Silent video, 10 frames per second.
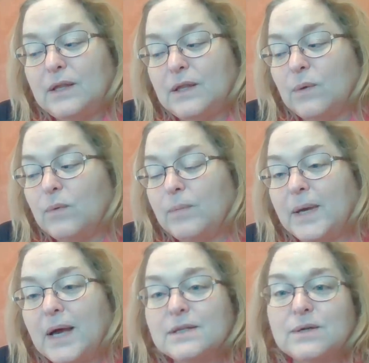there will be
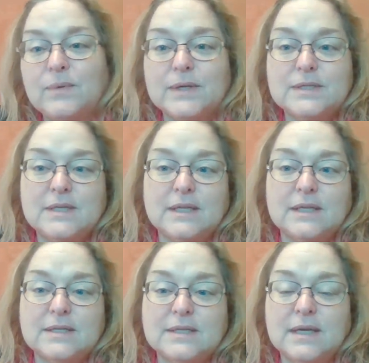consequence to
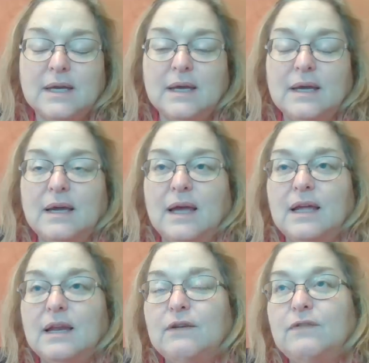this.
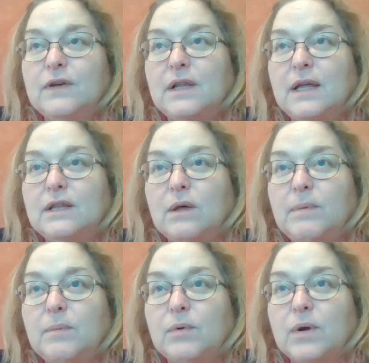And I feel like there'll
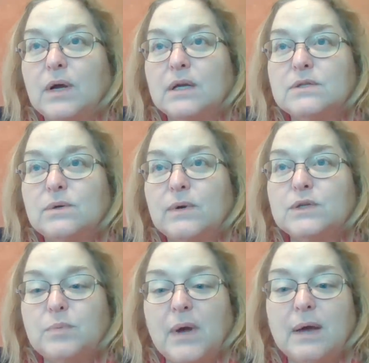be more
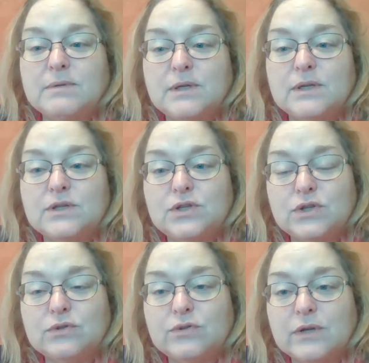consequence perhaps to his
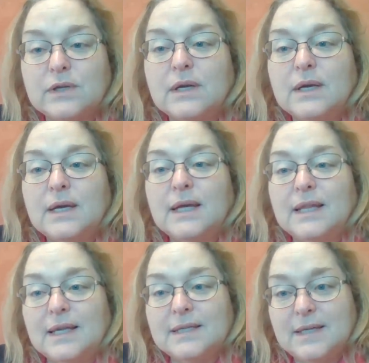children
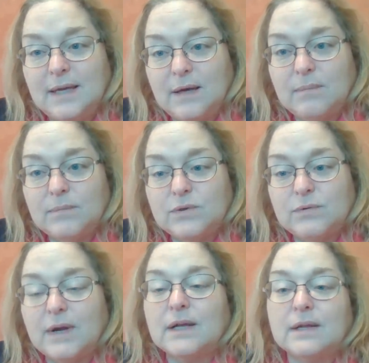than to him
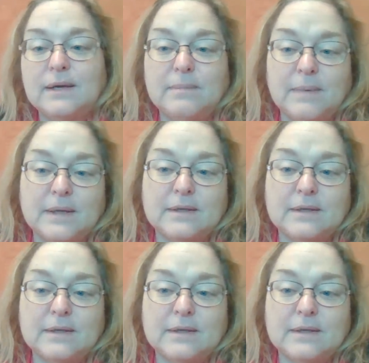directly, but